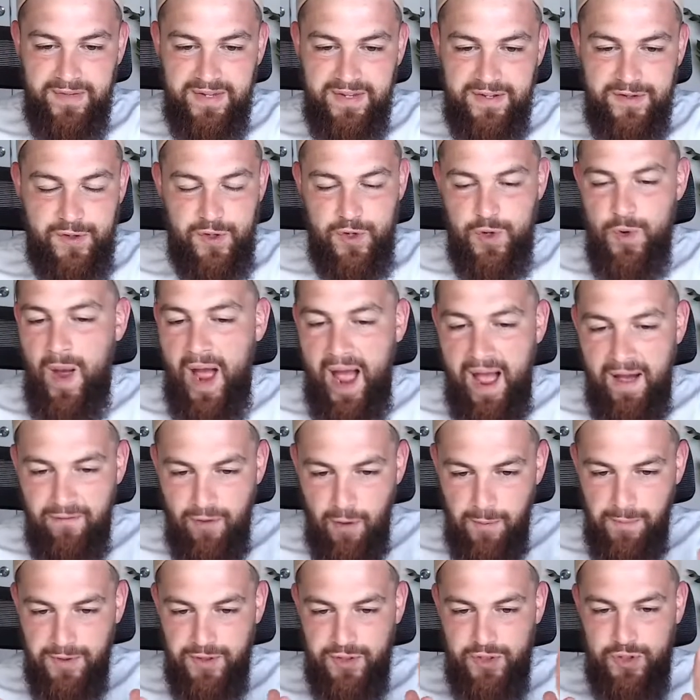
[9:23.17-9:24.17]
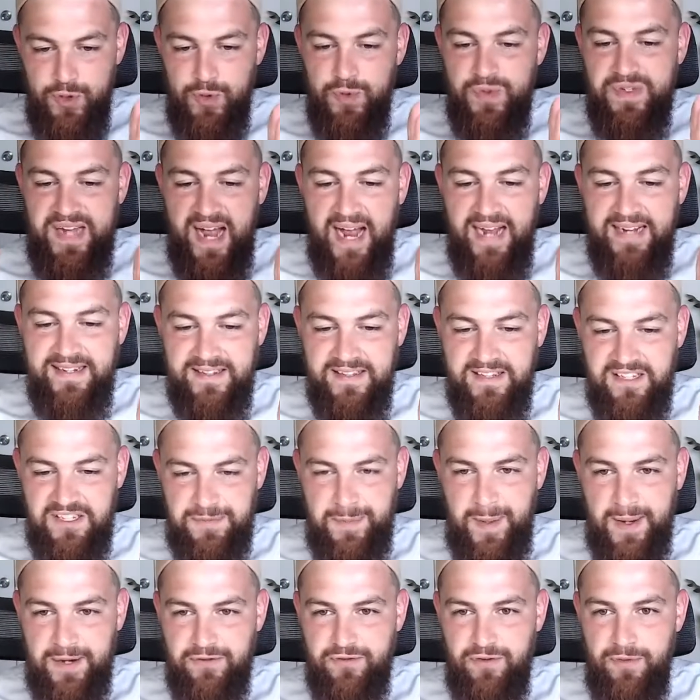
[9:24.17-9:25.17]
So you have almost two sides of the
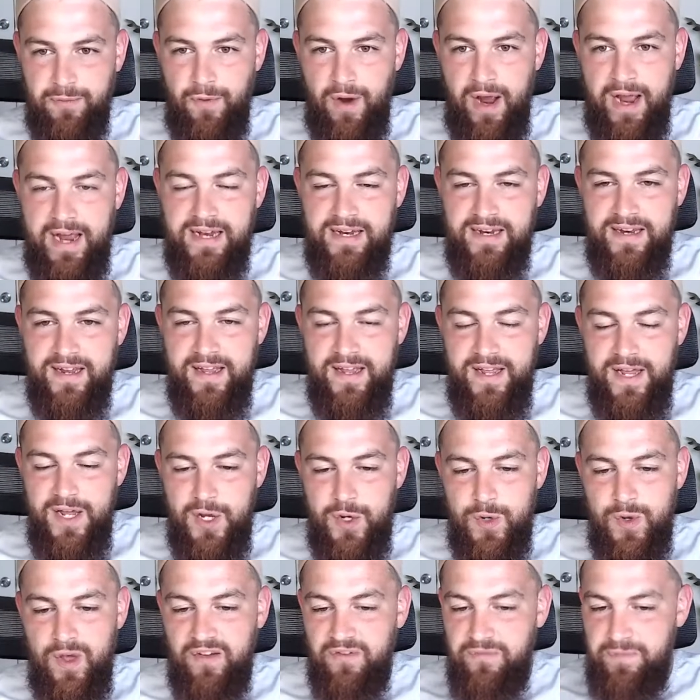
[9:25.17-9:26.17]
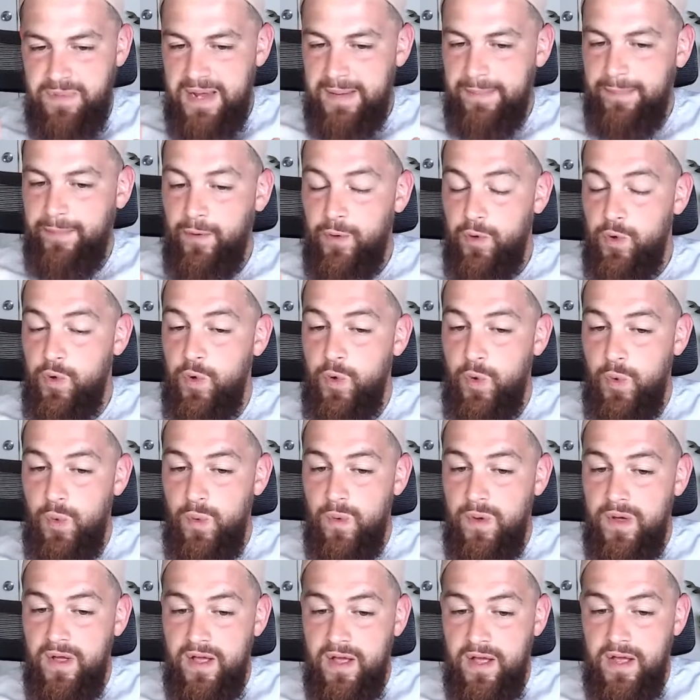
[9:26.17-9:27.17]
spectrum, right? You have people
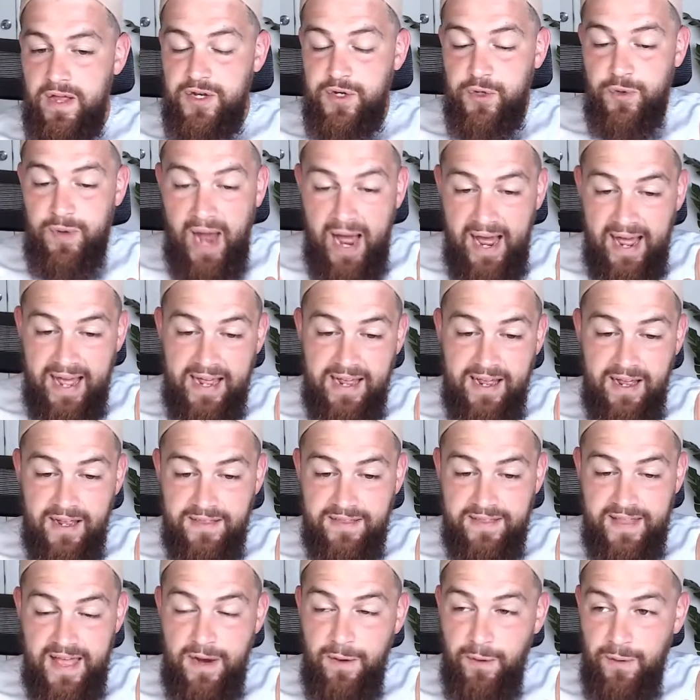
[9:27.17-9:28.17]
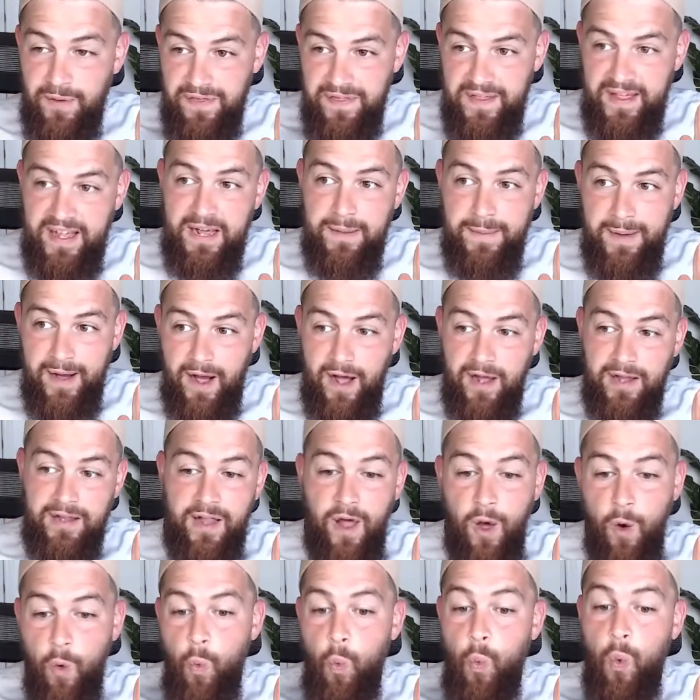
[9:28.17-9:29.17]
who they don't think about
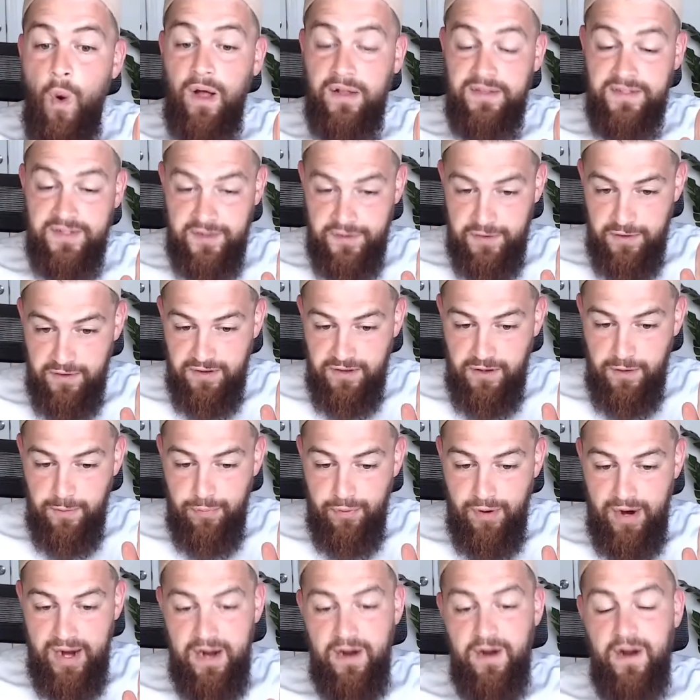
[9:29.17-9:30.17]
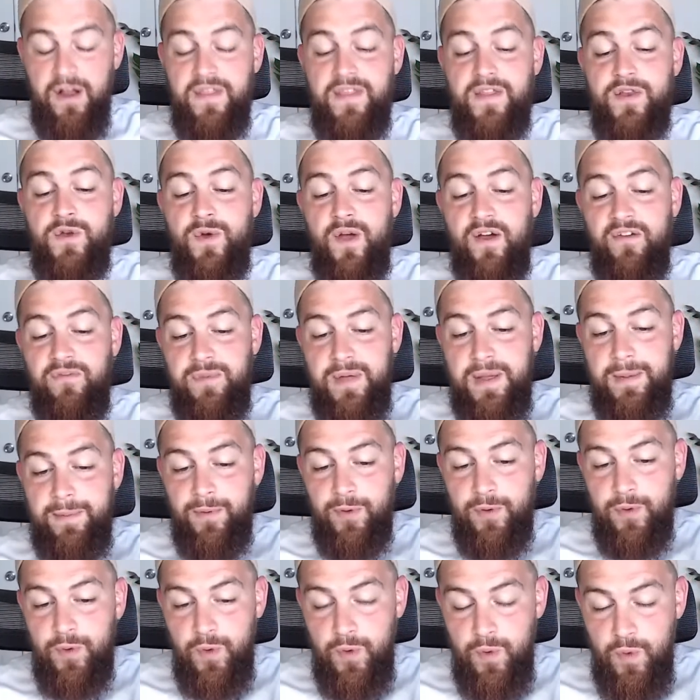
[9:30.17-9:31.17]
Allah once during their prayer. And then you have
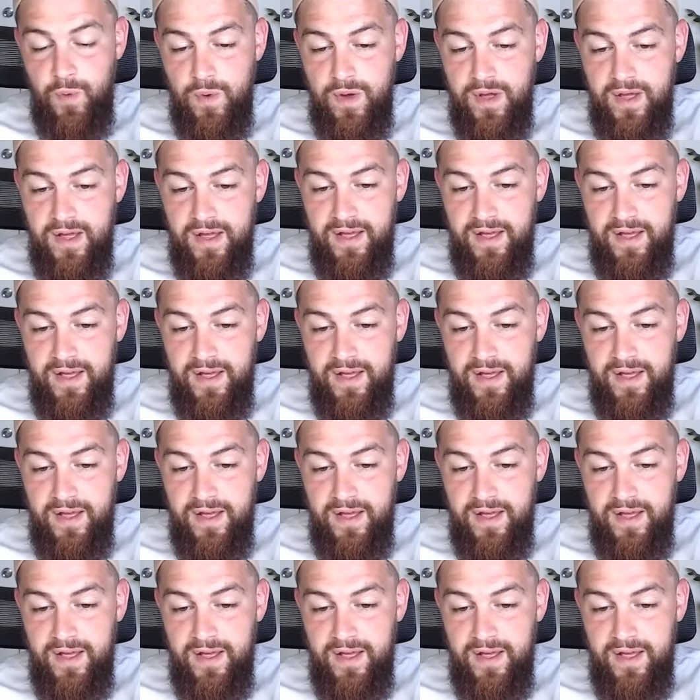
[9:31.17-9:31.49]
people who